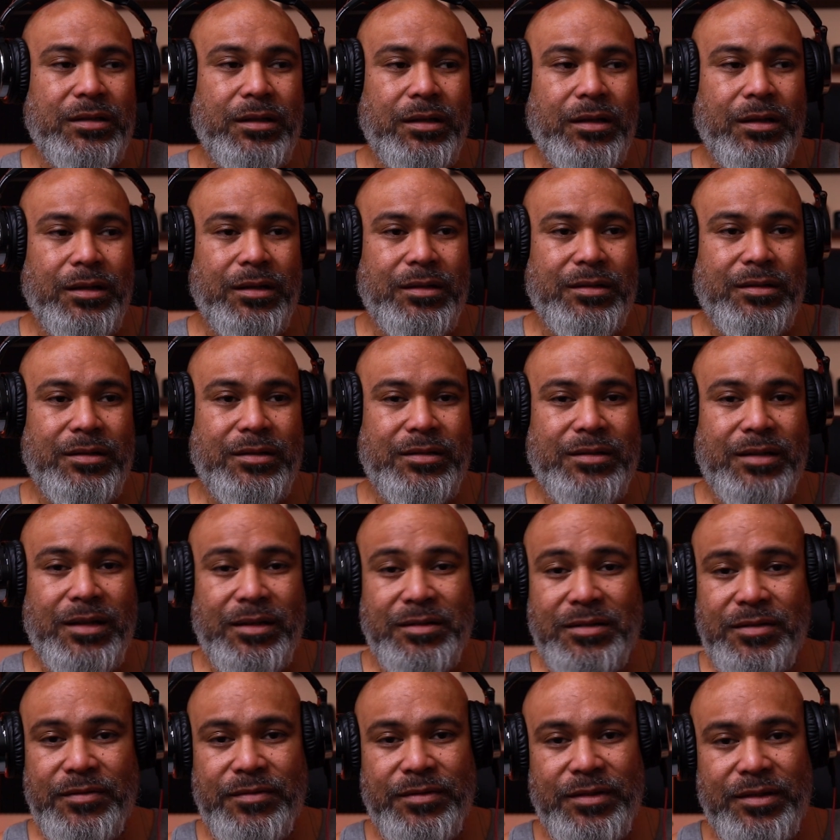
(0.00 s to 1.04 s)
a uh,
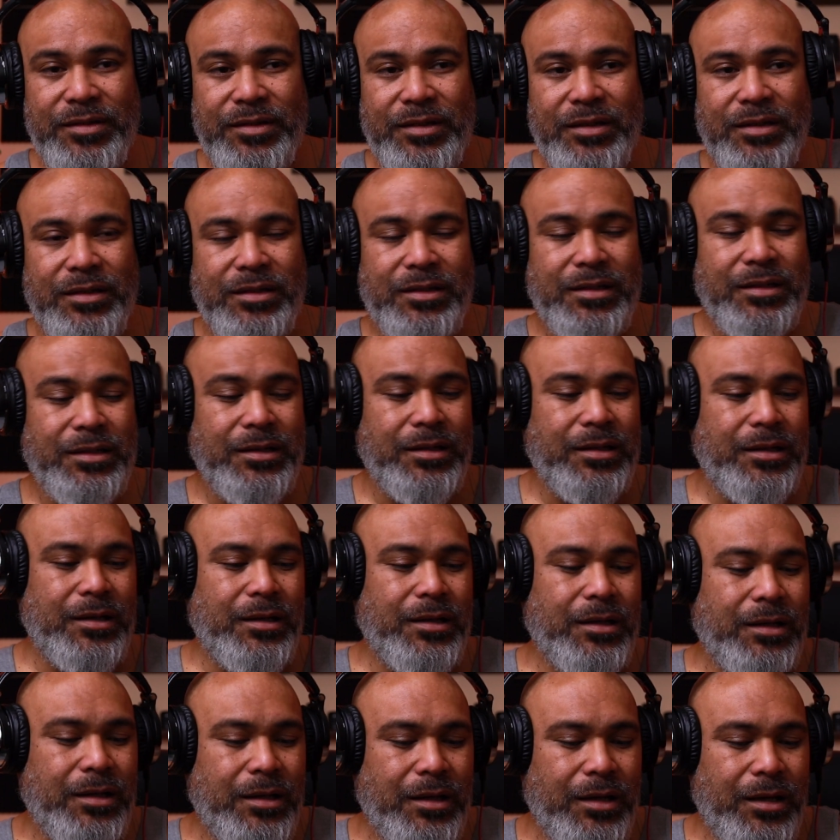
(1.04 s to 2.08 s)
detention facility,
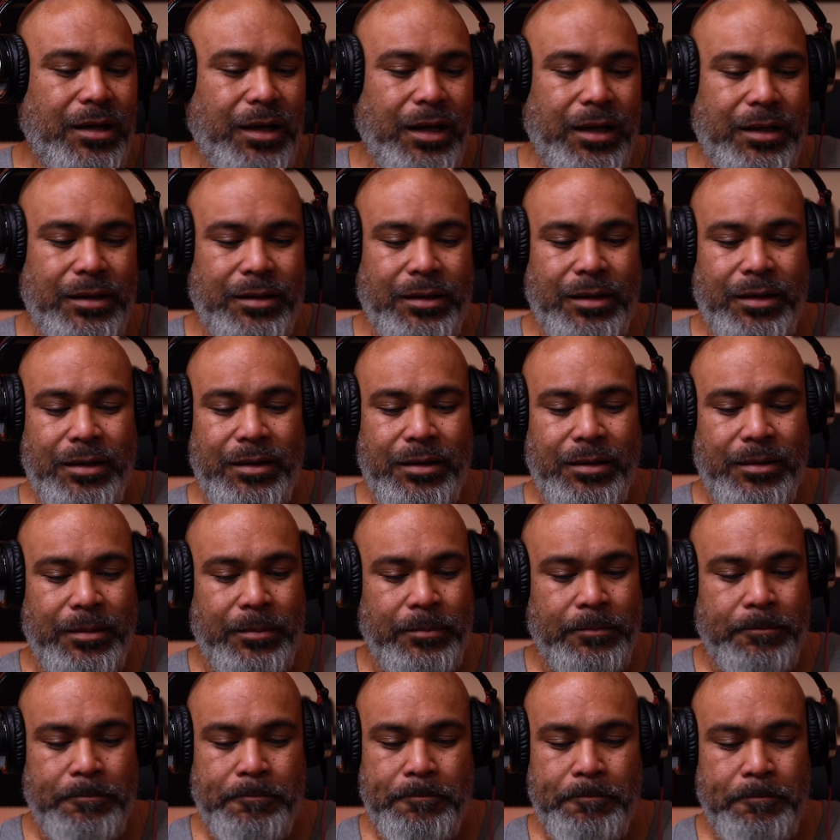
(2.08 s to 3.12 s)
and
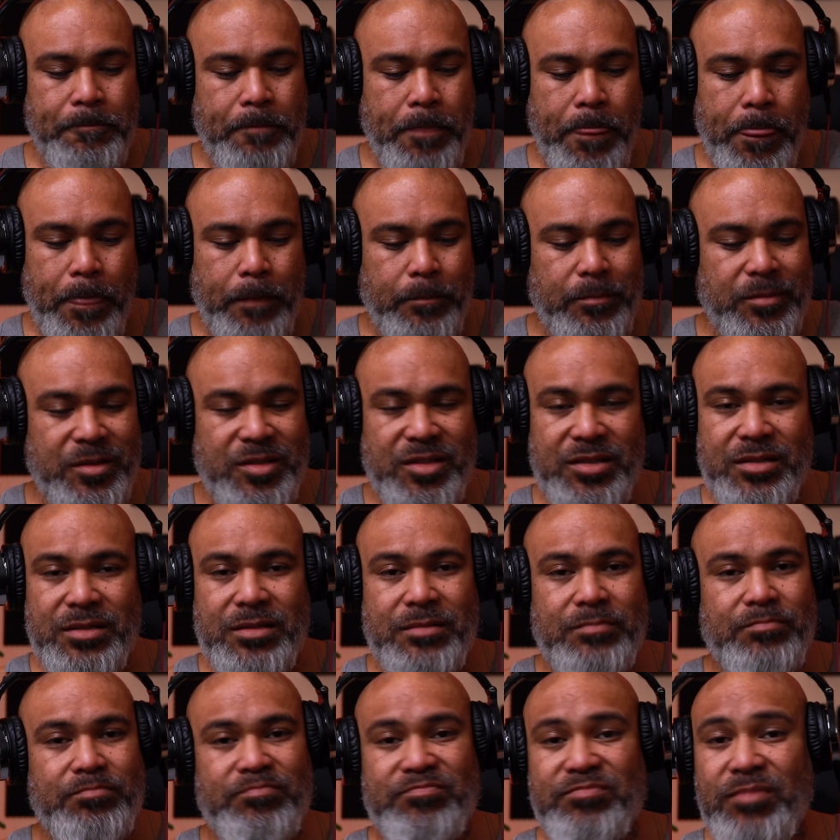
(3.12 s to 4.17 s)
um, just